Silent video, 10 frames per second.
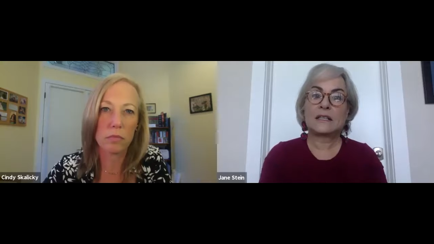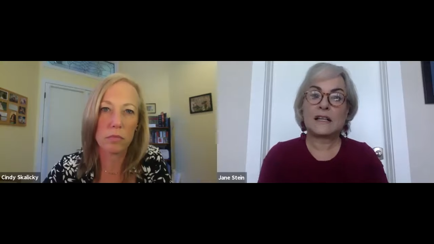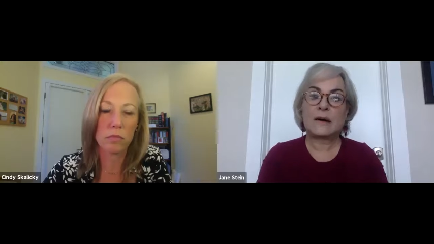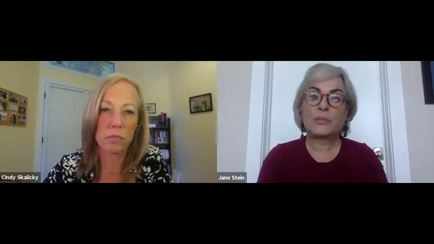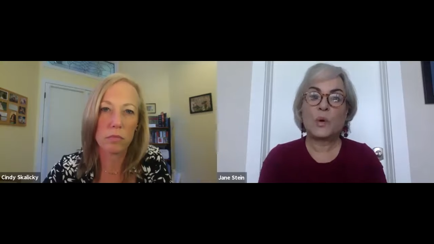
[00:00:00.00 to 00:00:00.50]
Speaker 1: to
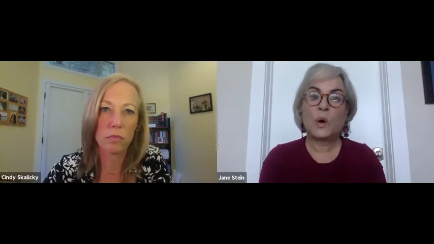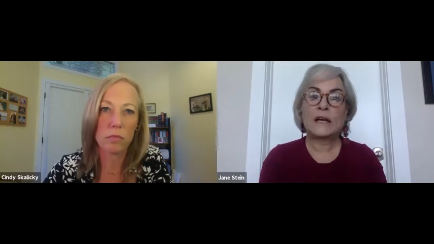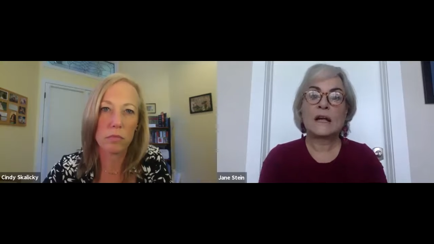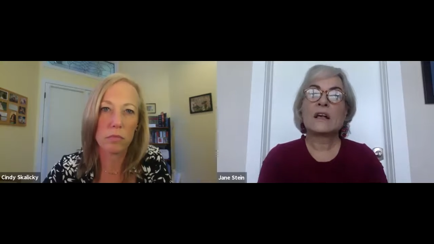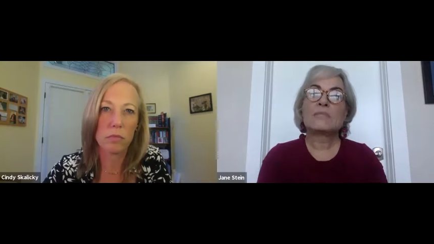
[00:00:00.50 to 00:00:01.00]
that point.
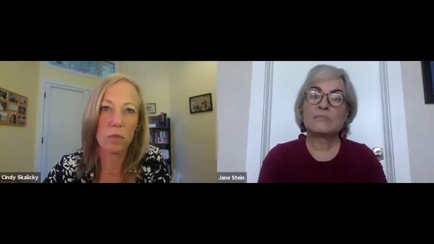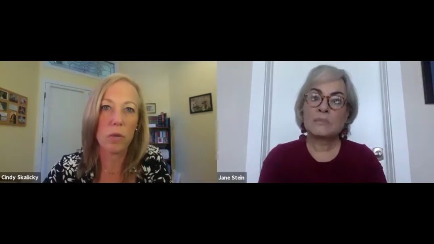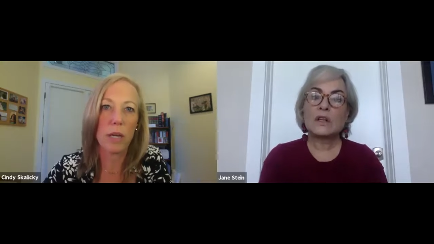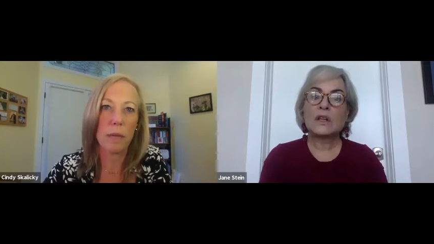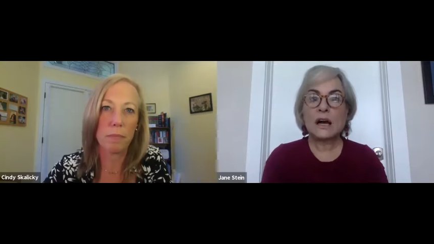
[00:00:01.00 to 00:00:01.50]

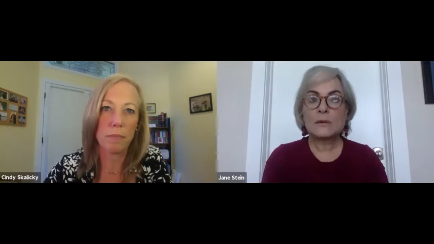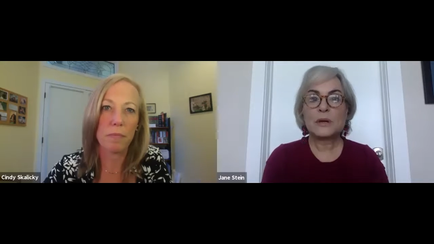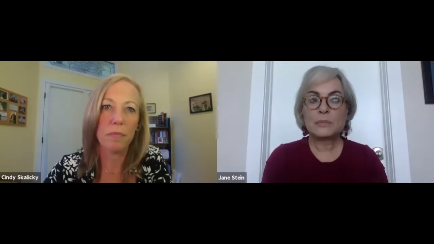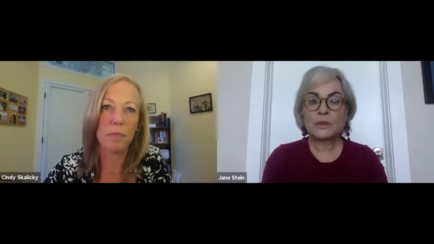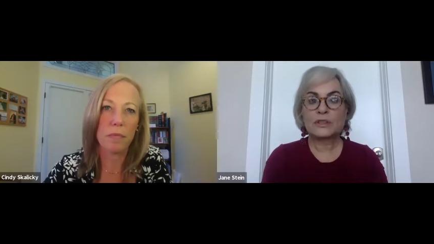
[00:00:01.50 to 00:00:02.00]
Right.
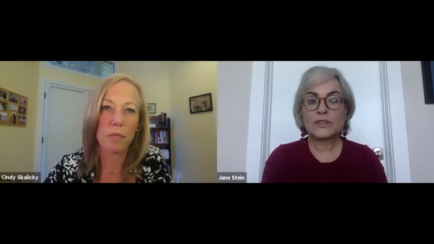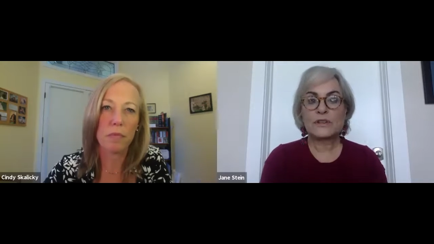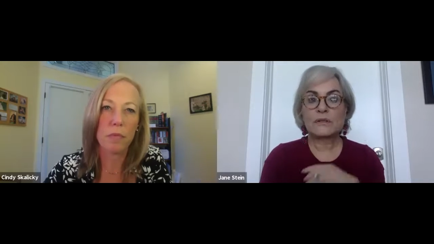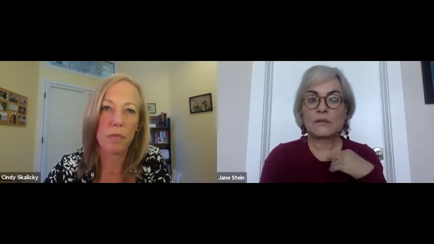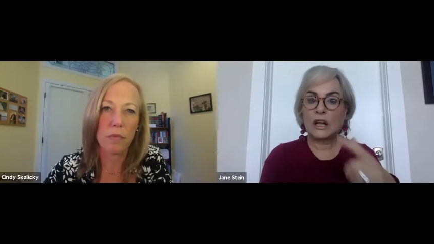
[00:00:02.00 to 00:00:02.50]
people are,
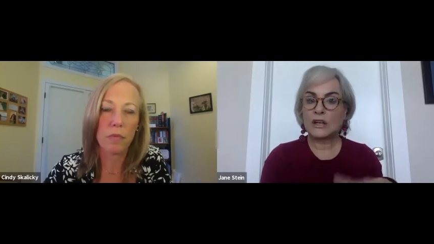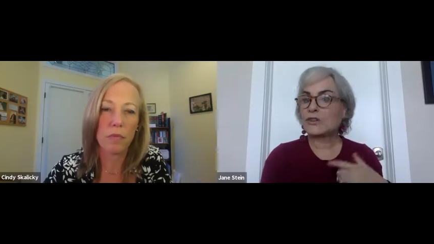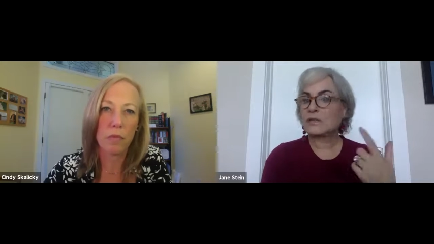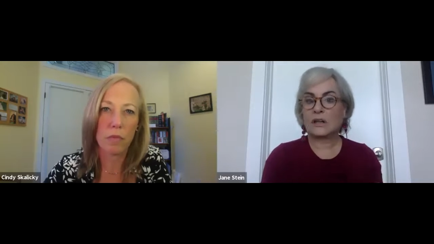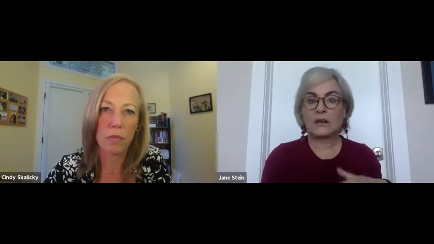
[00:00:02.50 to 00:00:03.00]

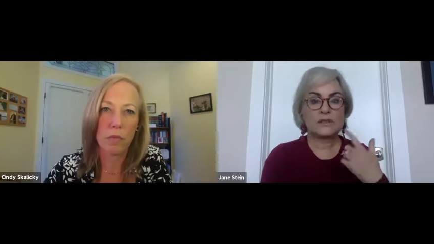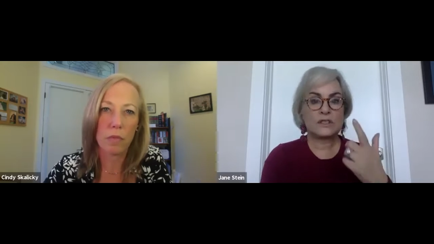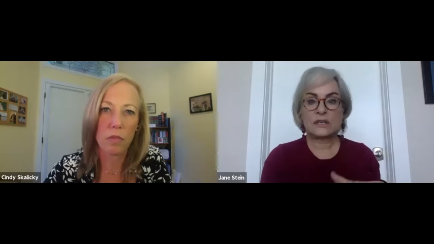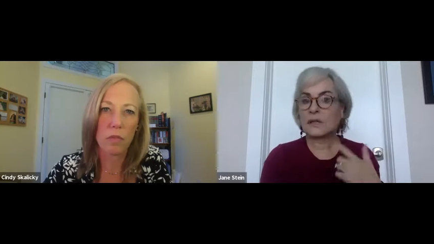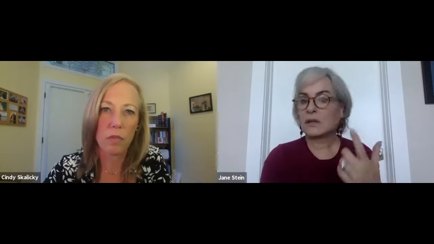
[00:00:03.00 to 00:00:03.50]
you know,
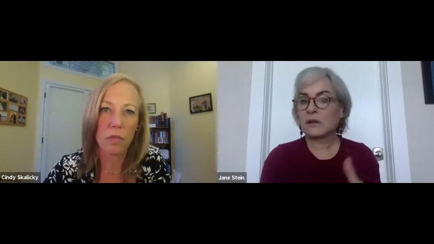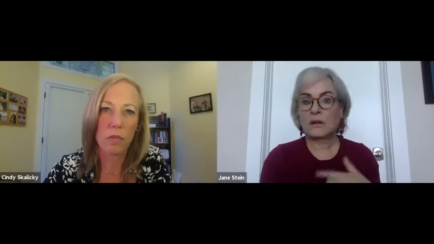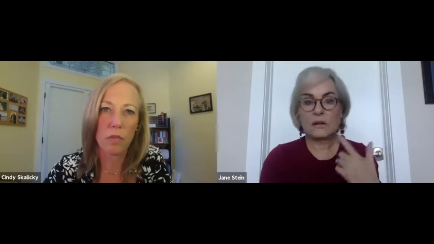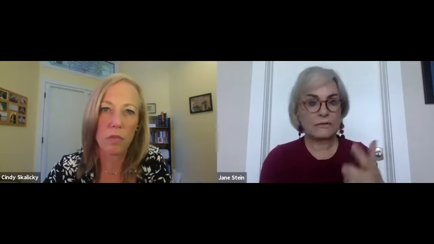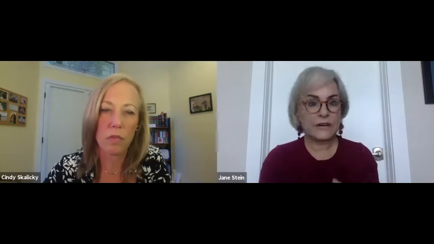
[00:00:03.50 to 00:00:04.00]

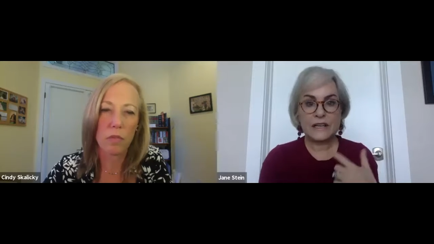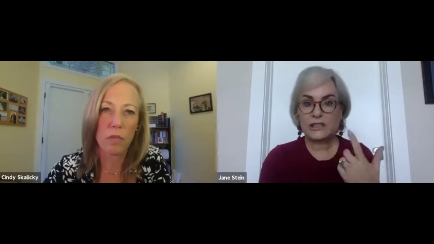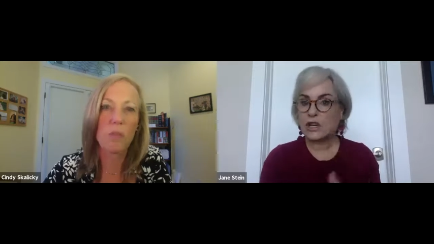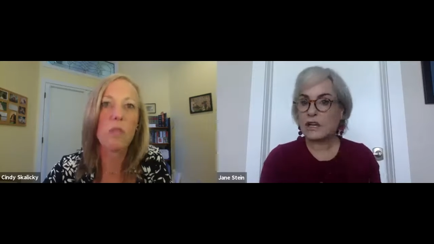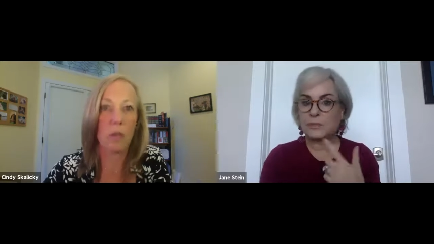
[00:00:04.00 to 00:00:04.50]
serial
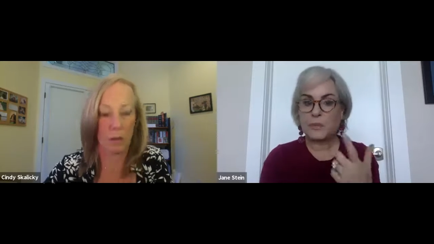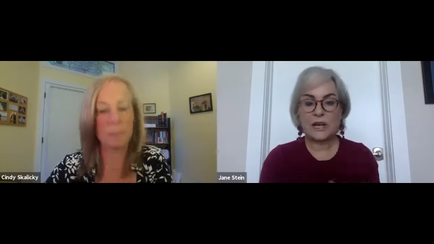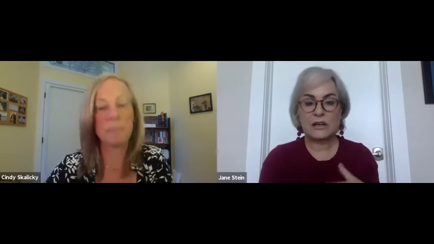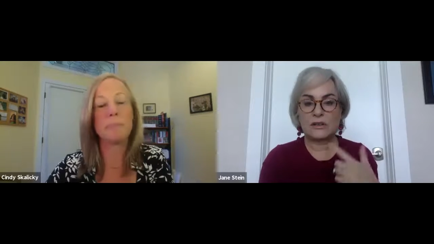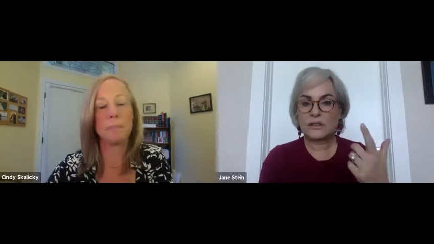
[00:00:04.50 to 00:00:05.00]
franchise mm-hmm.
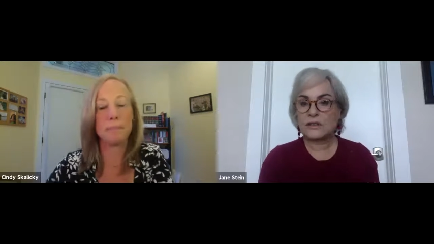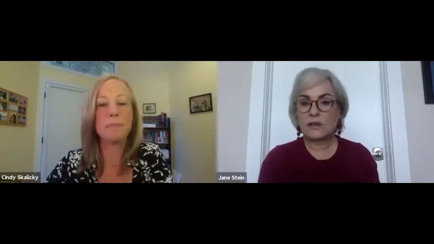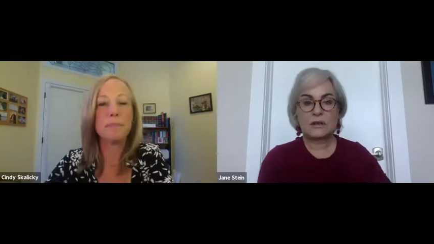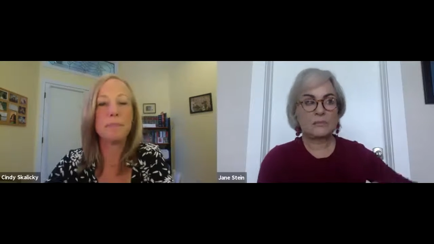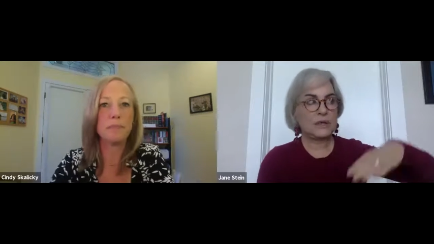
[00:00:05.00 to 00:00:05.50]
buyers,
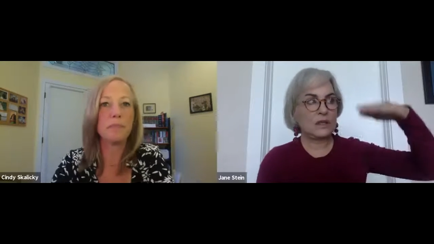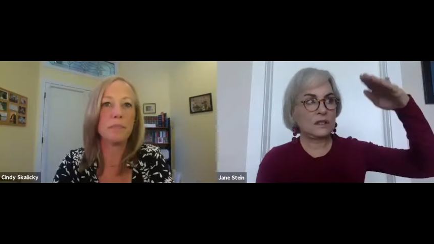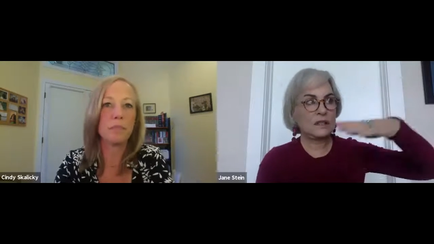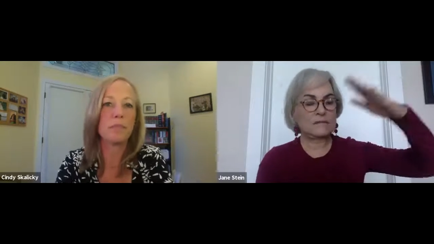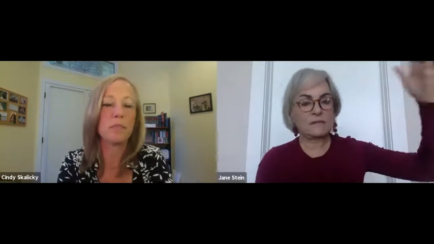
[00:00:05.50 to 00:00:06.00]
mm-hmm. build
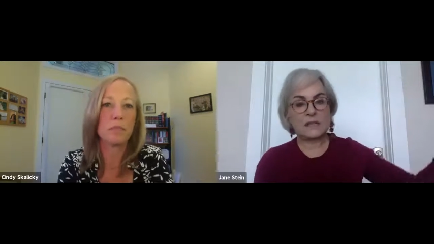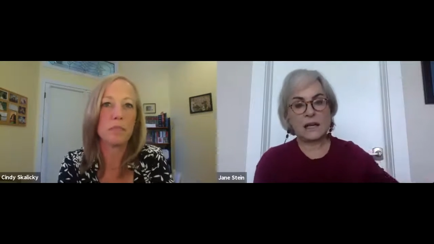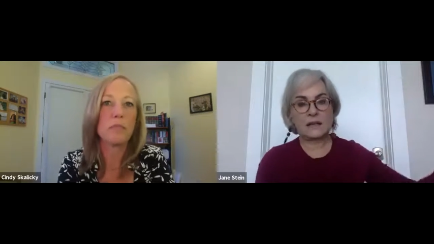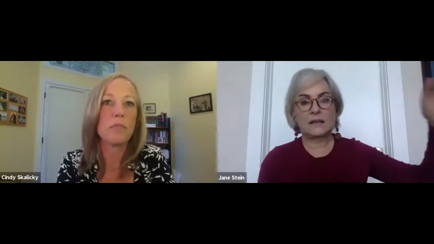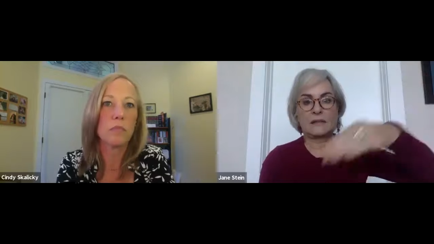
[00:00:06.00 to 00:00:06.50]
it,
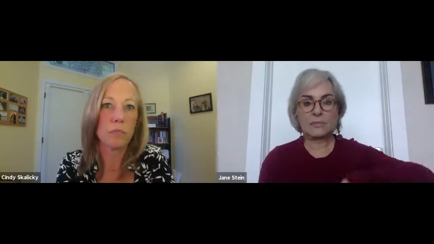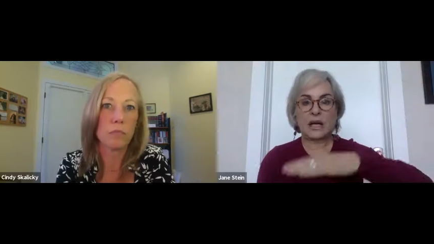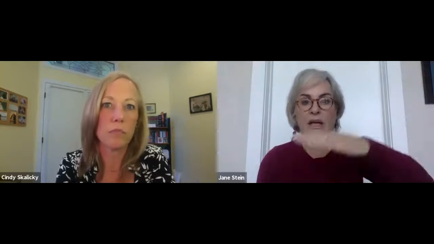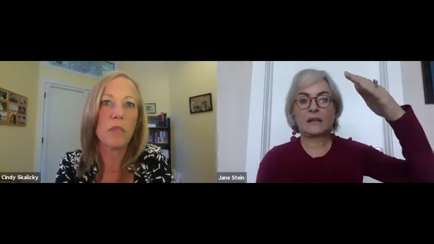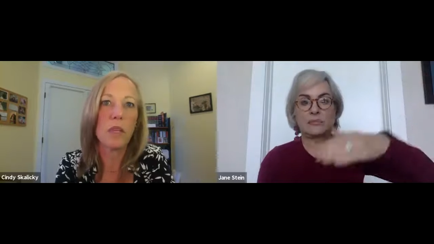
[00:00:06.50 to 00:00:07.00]
sell it,
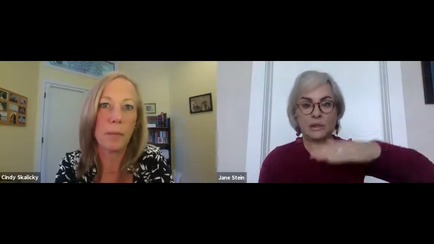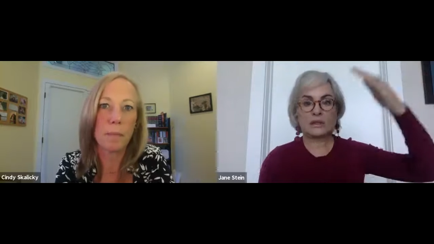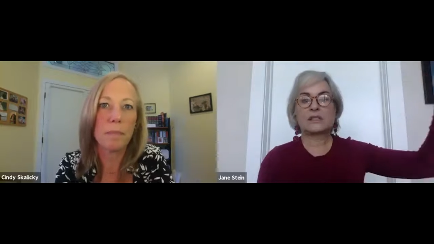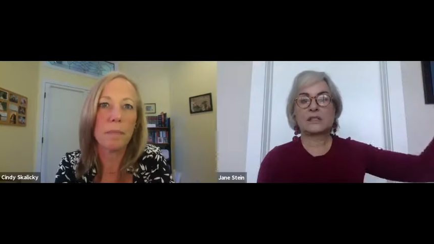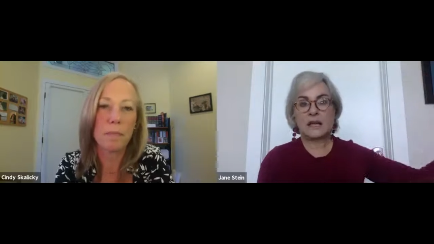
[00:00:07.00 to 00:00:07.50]
buy it, build
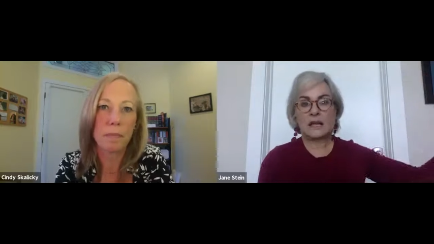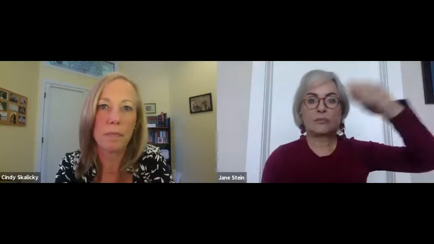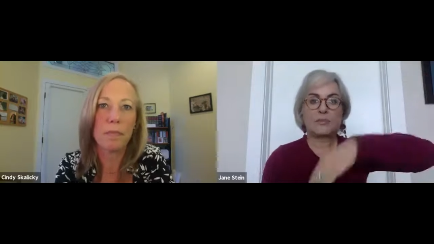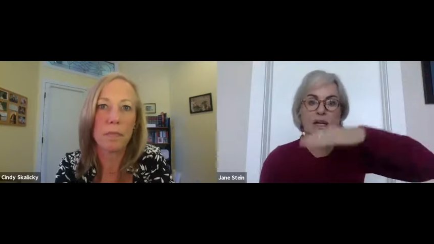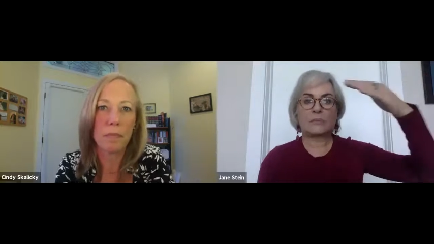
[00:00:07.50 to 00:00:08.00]
it, sell it,
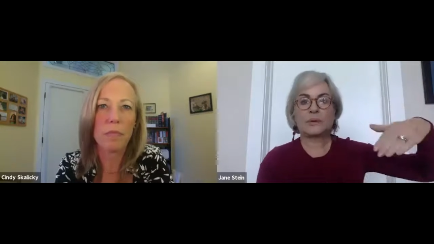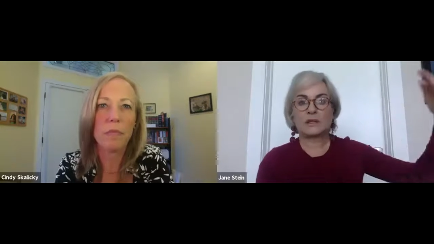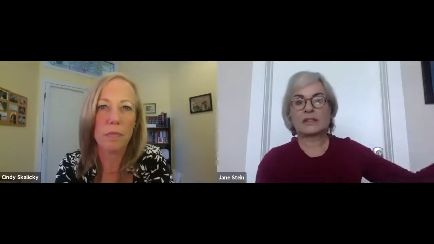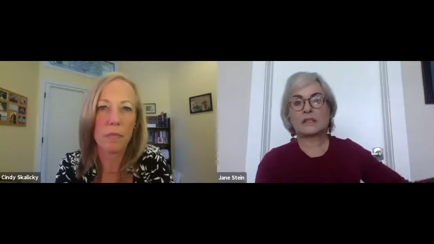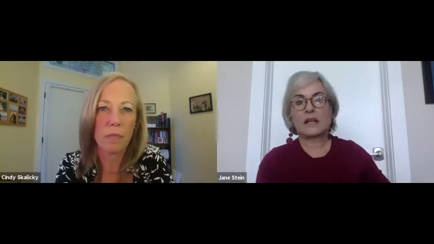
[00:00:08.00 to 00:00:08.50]
buy it,
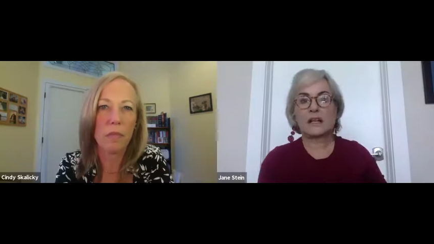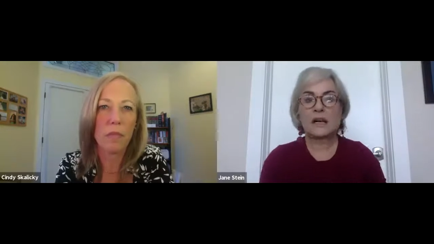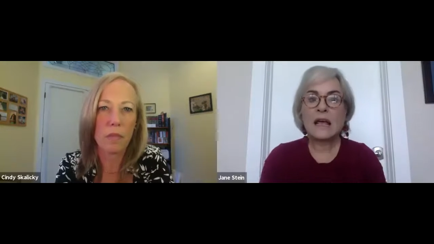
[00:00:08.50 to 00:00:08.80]
build it, sell it.